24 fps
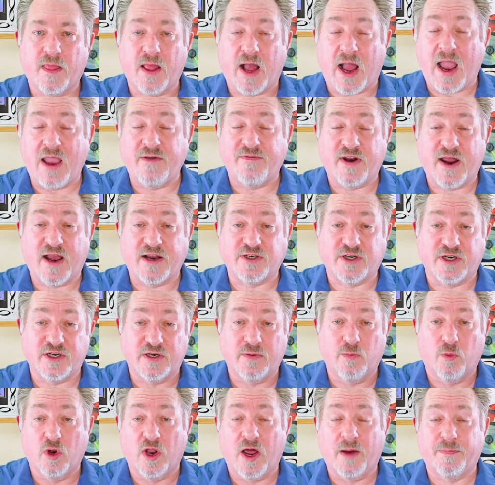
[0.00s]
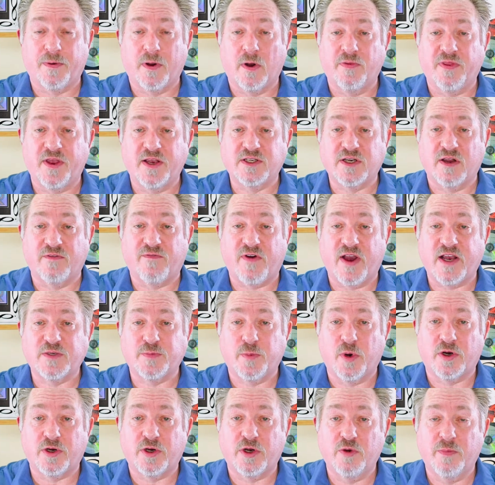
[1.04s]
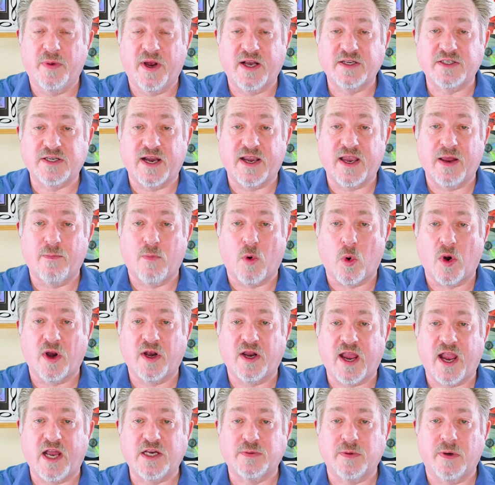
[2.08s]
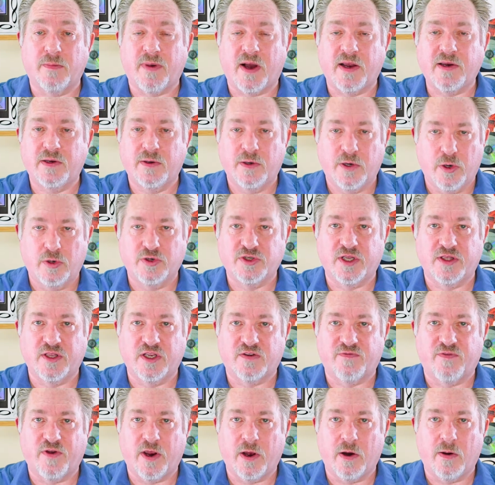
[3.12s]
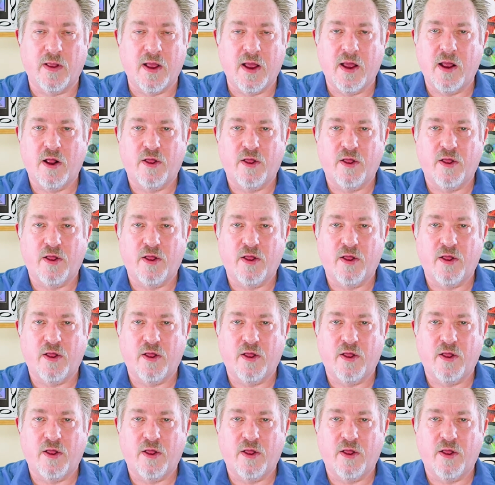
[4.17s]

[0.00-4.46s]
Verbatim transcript: I even actually will upload these on Facebook too because I get more engagement by using this video